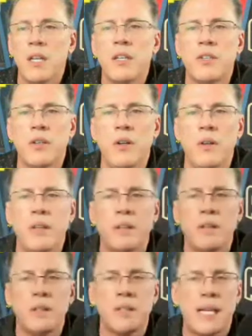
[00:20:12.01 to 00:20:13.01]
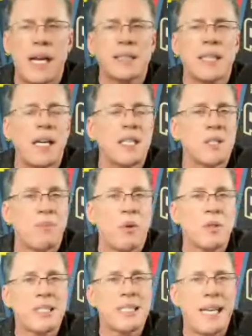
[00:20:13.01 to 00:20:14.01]
Did you know that there is Locked On
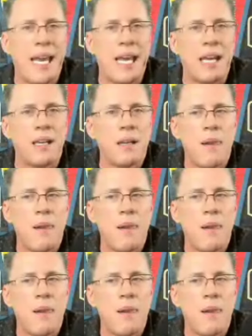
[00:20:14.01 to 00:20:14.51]
Sports Today?